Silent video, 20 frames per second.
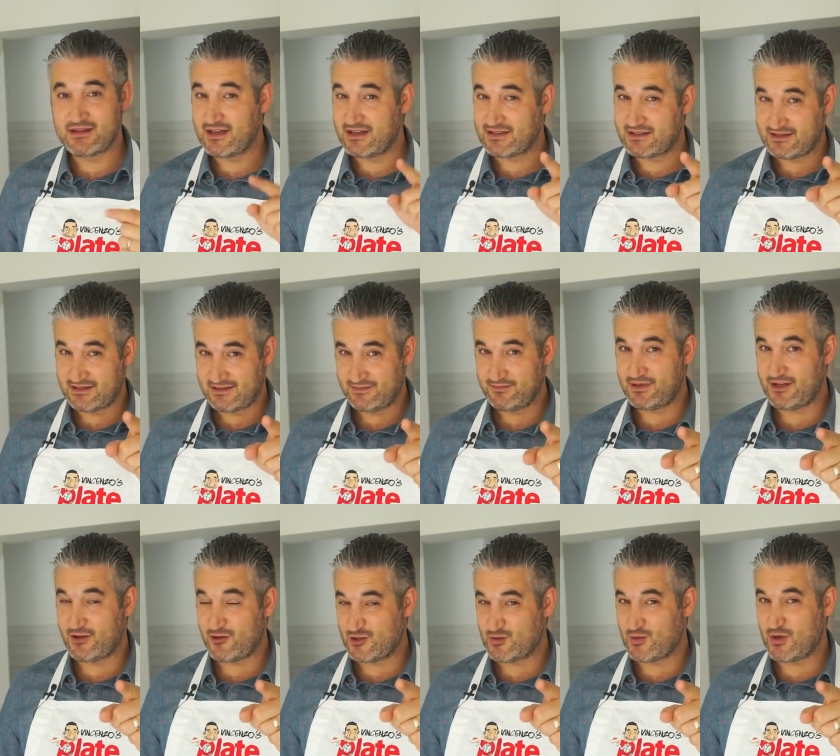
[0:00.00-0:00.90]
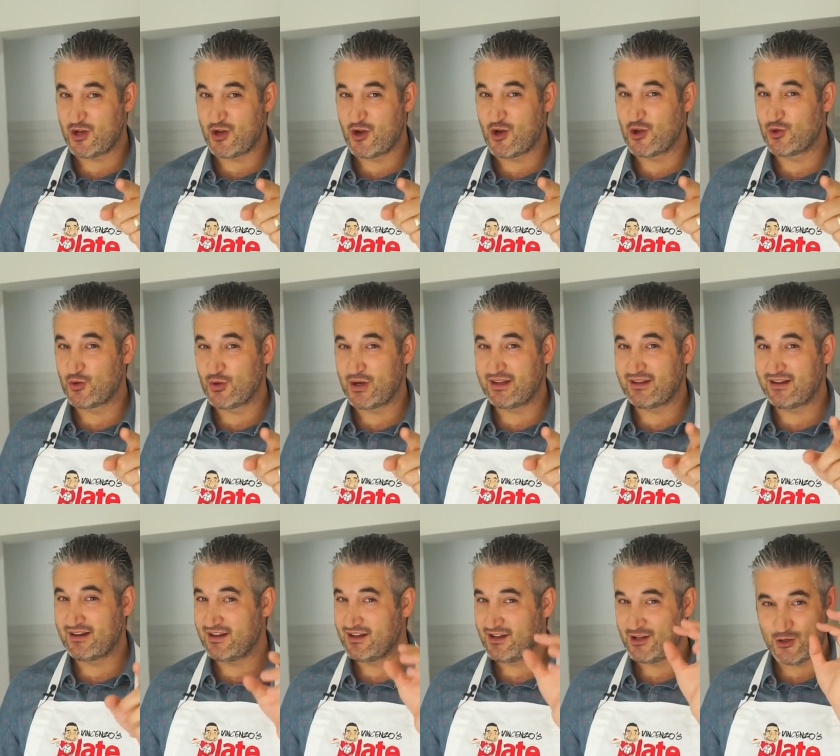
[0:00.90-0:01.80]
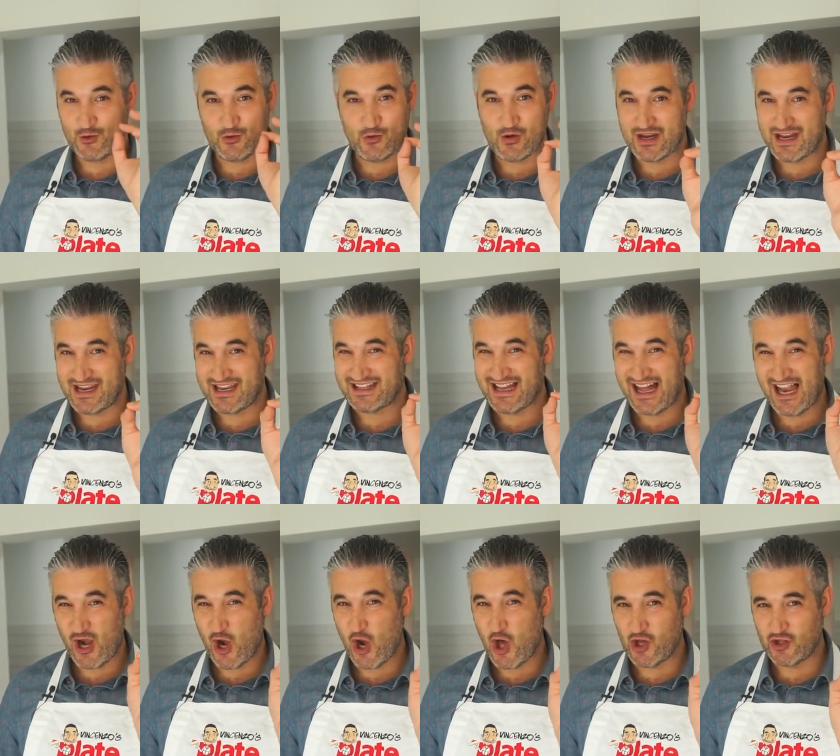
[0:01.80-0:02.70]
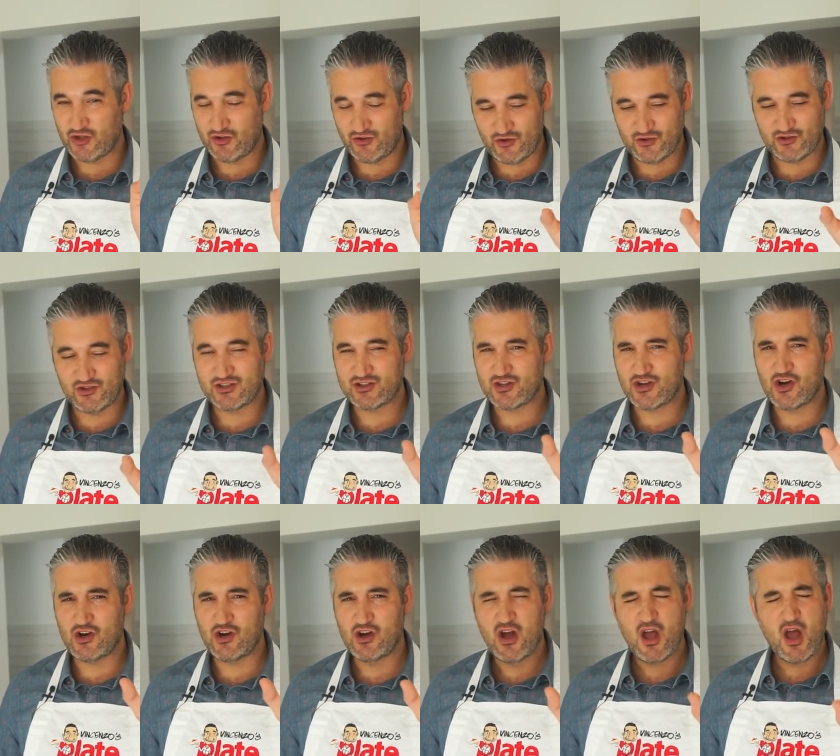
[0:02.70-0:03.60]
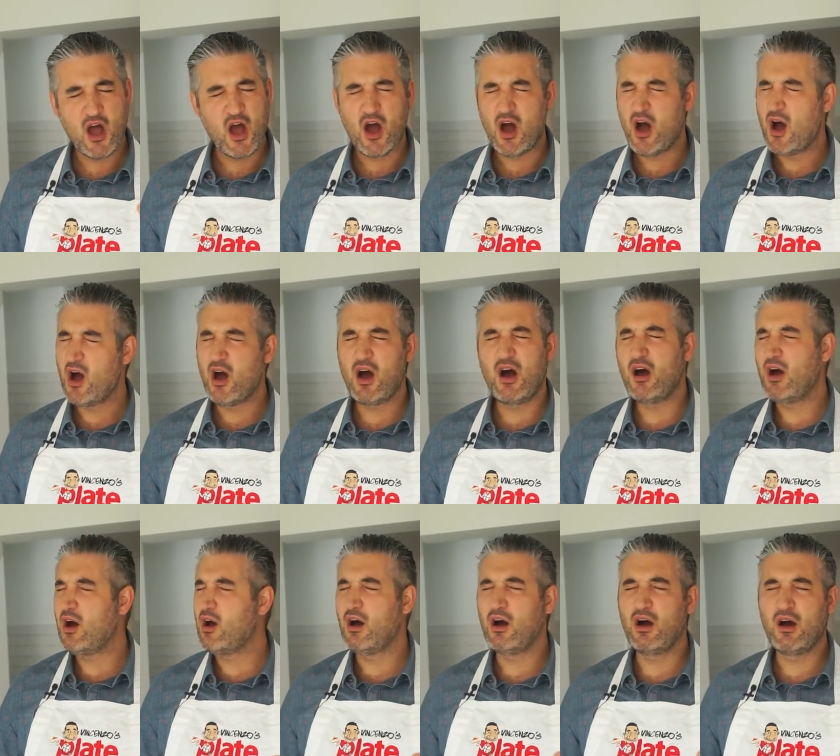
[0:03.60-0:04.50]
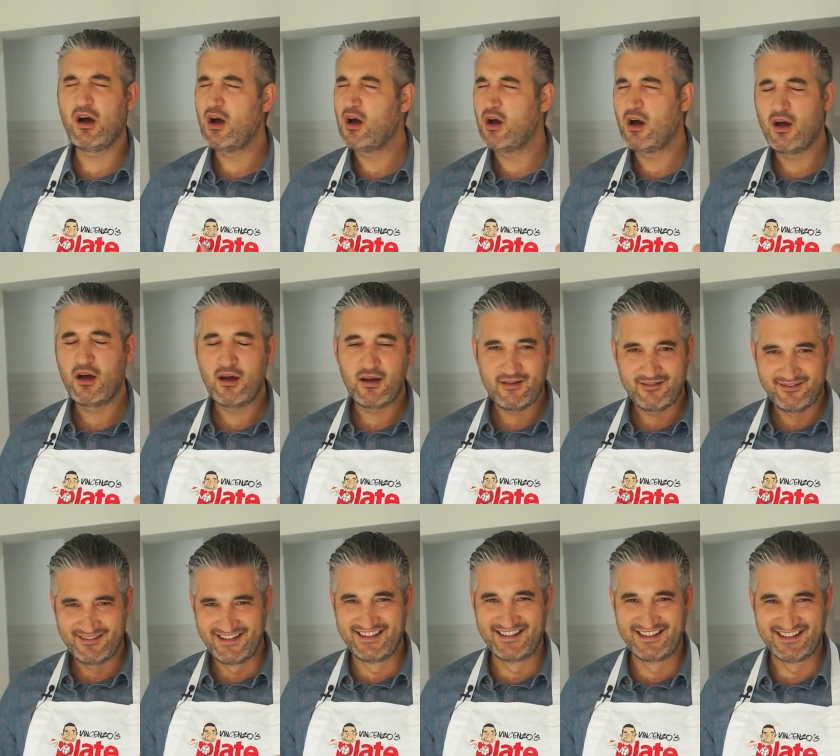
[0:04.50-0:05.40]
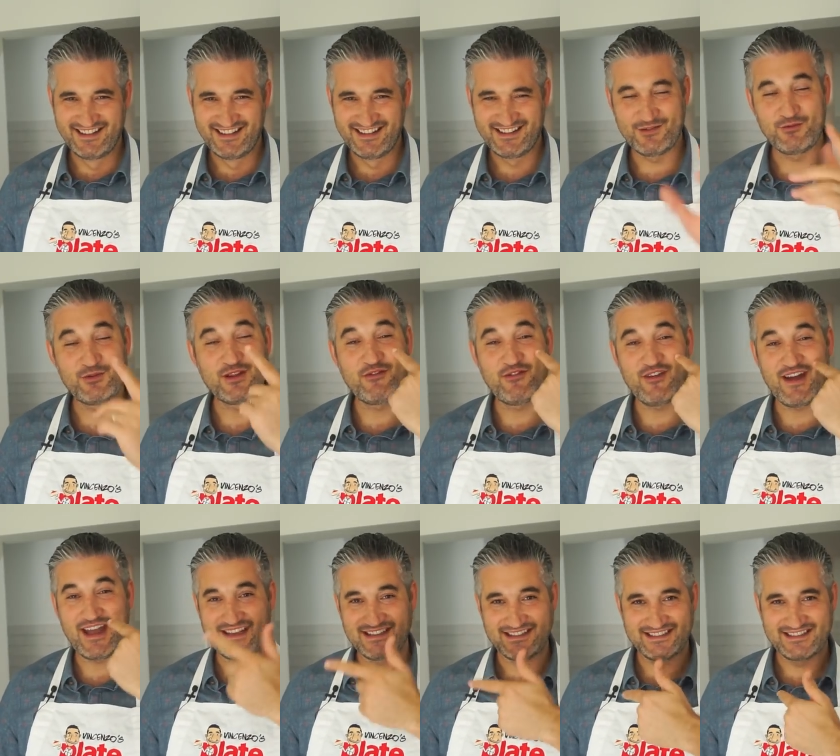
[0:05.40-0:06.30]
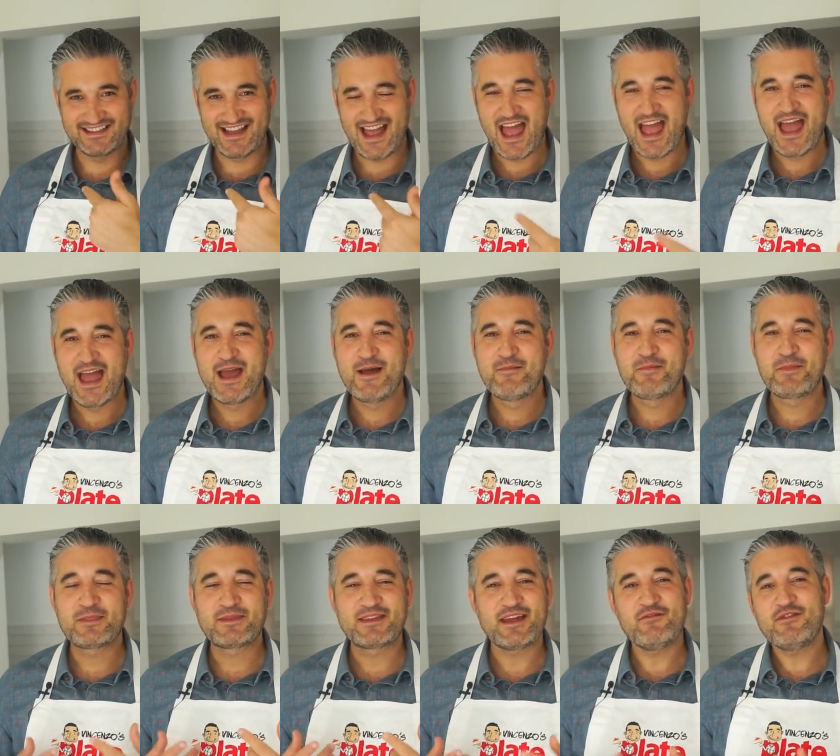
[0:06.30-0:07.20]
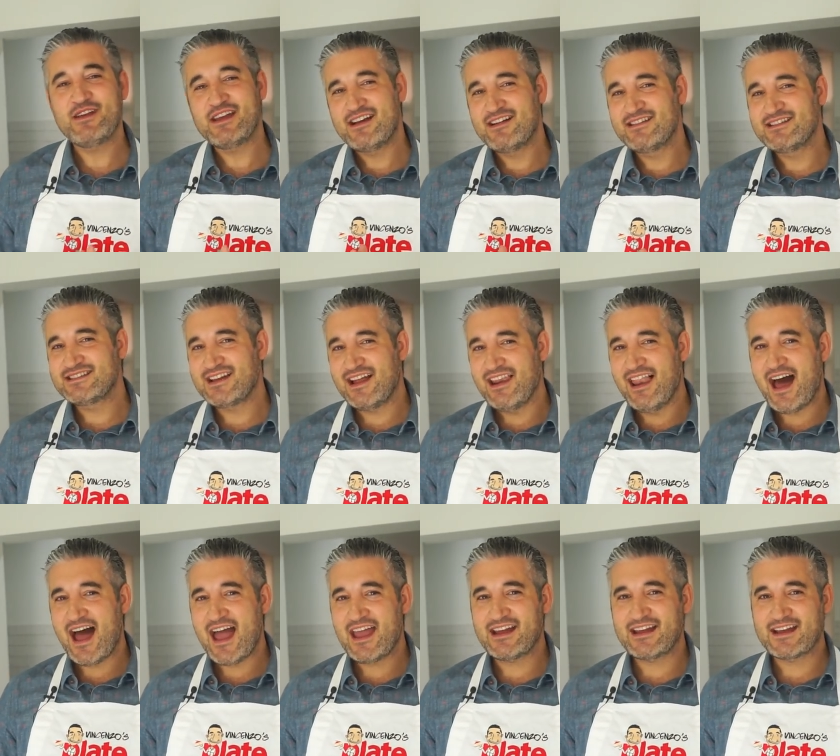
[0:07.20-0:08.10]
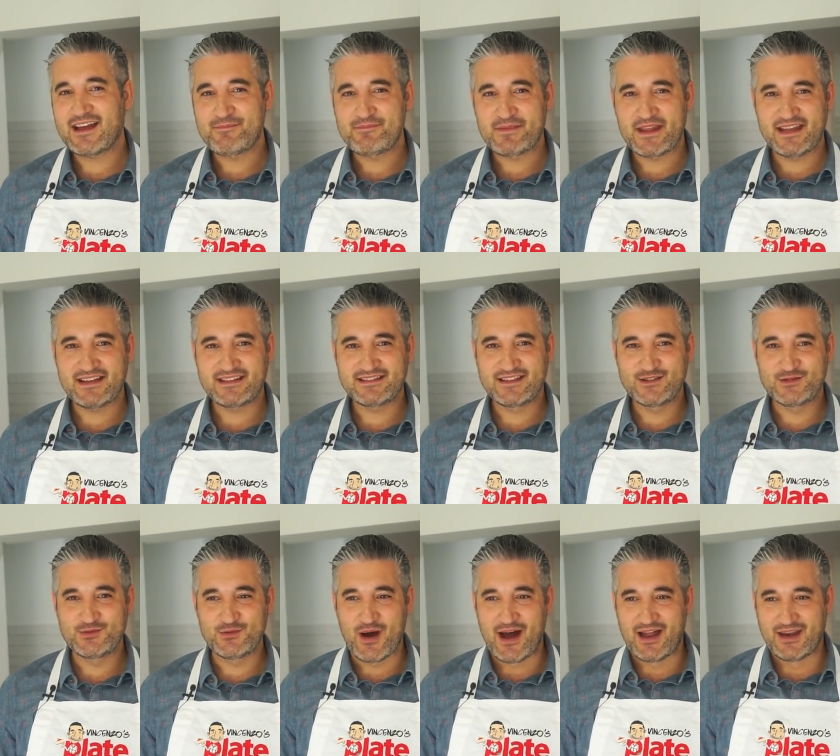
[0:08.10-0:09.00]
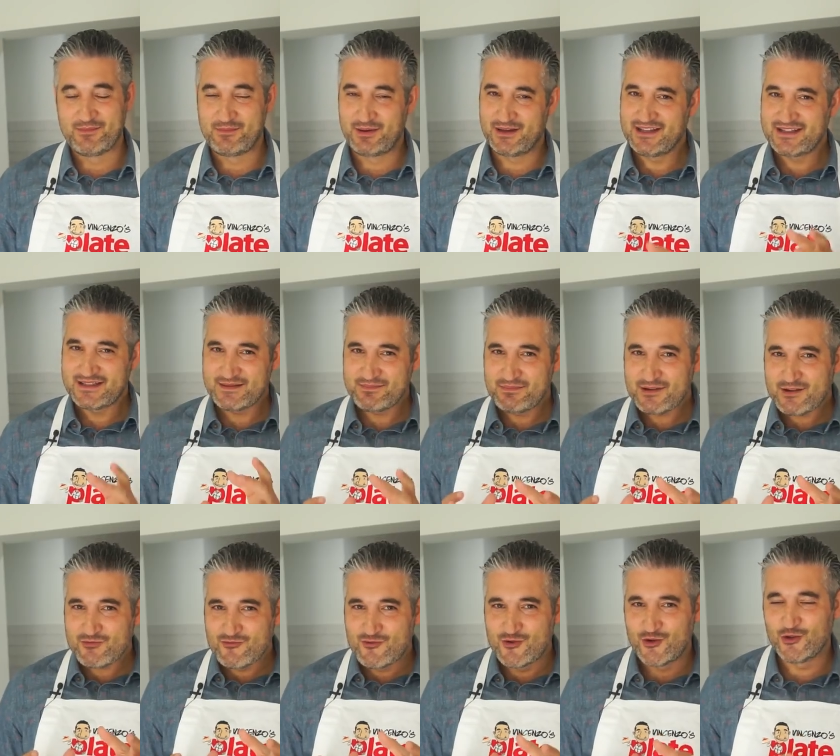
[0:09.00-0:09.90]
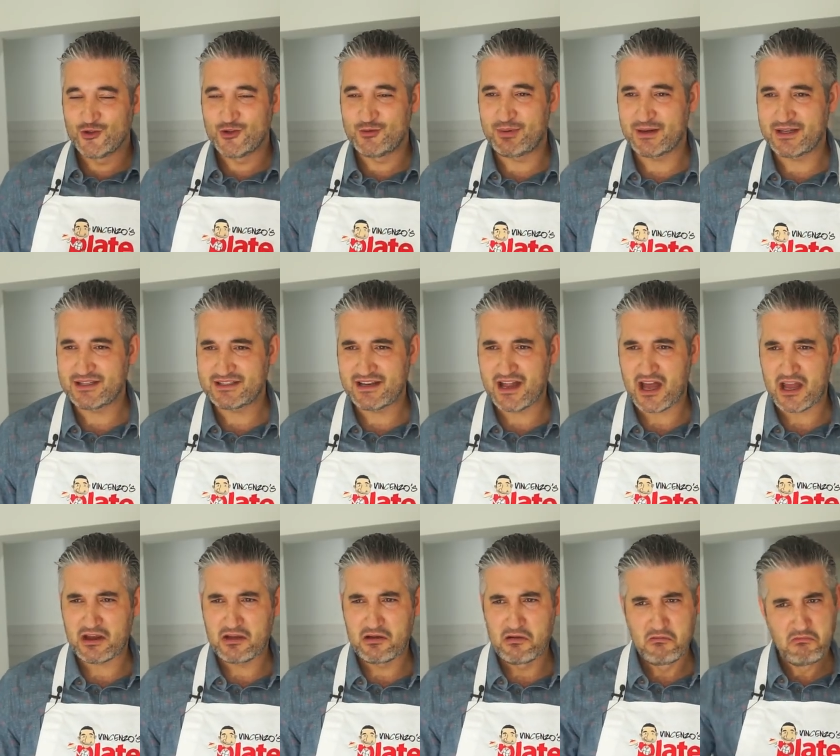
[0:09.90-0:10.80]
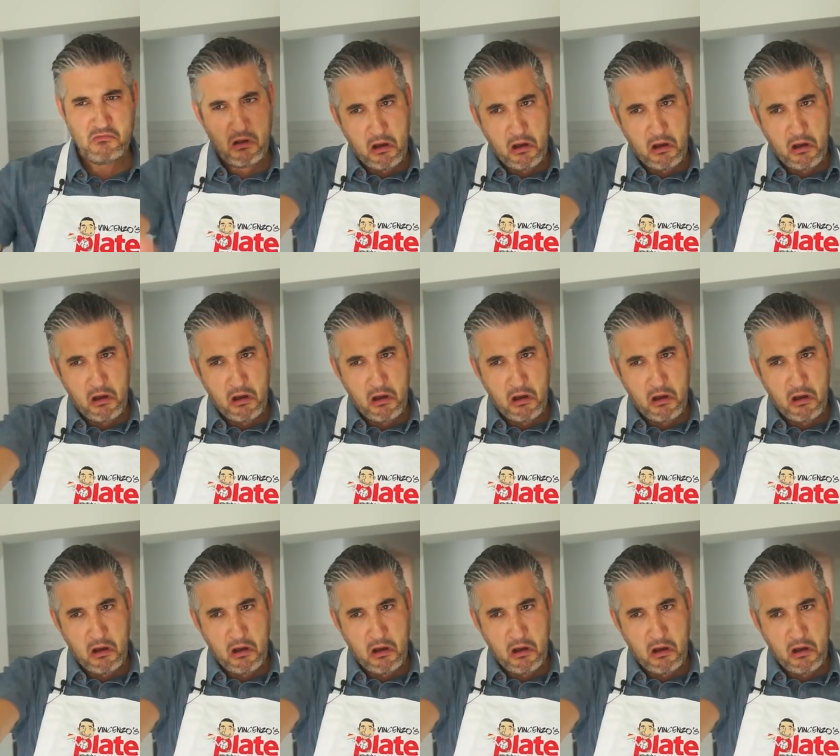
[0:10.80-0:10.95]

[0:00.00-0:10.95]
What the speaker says: this, because when you go to Italy, you eat a lot. So just go, oh, with a face. Something else I like is this one, but it's a bit rude, but it's like,